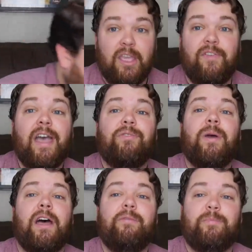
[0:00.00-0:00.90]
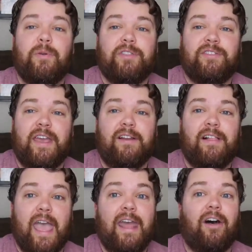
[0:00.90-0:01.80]
If you guys want to help support the
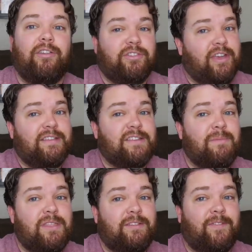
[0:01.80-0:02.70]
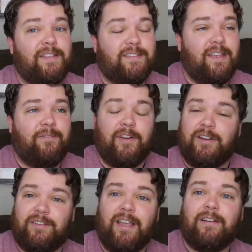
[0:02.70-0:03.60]
channel and also get some of this fun stuff for
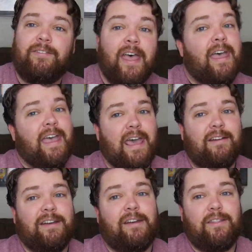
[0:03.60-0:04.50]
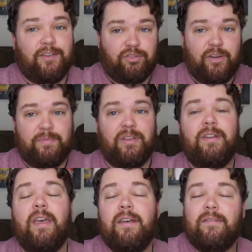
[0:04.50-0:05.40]
yourself, head on down to the
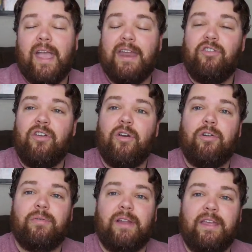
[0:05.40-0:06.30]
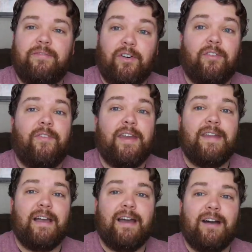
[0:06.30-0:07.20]
description and you can go to a link for fun
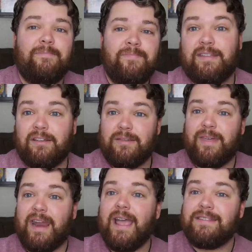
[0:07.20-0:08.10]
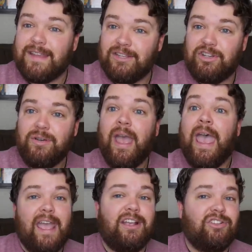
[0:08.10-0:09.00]
dot com. Tell them that I sent you
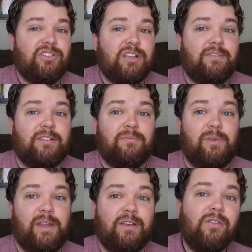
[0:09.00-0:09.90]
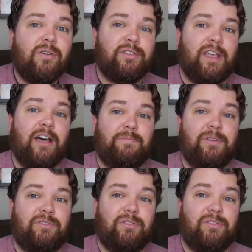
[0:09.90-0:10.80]
and get yourself something really cool to help
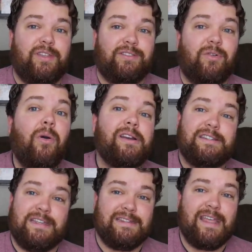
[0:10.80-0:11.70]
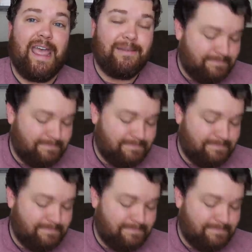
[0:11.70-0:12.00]
you through this quarantine time.